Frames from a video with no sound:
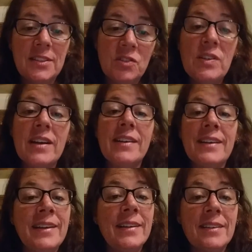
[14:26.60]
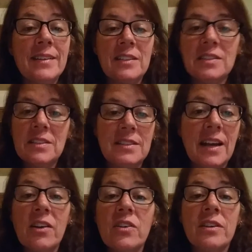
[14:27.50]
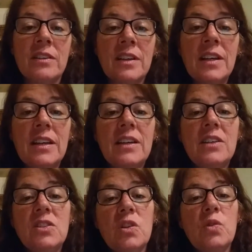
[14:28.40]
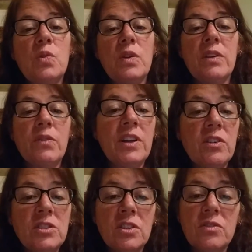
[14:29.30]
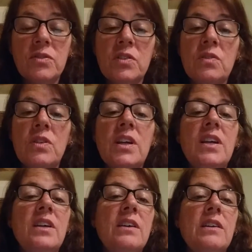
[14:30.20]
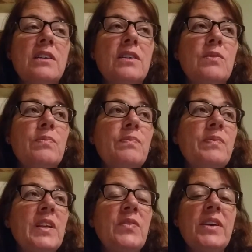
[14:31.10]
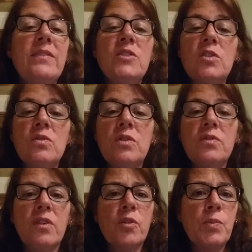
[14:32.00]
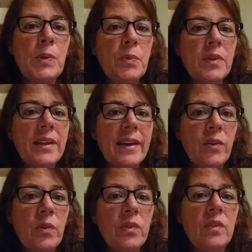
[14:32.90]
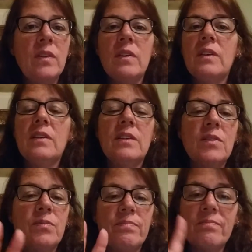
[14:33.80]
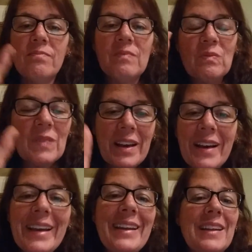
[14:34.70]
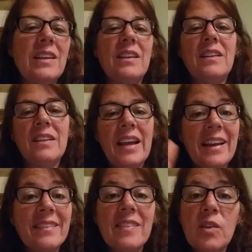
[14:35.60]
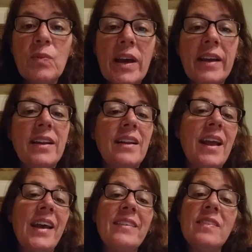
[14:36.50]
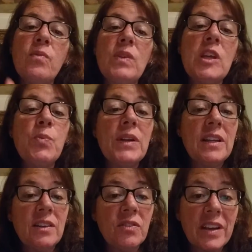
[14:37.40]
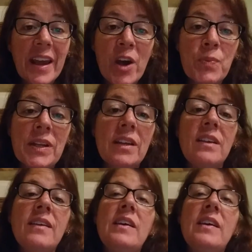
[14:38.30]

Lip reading: You're not going to eat it. It's not good. So get rid of your junk food. If you have junk food for other people in the house, hide it. Ask them to hide it. Ask them to keep it in a different cabinet.